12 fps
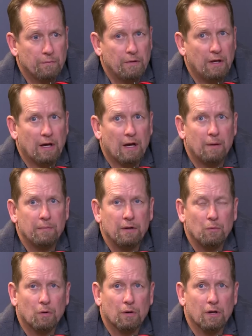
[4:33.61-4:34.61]
Yeah, I
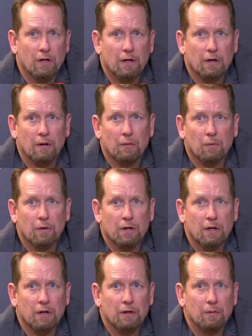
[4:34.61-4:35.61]
mean, we're gonna
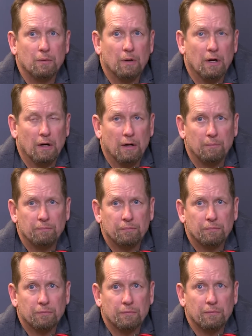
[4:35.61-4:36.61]

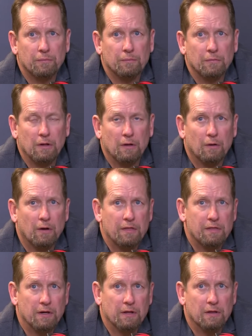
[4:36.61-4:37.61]
you know, I
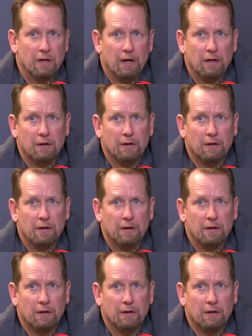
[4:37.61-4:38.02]
think that,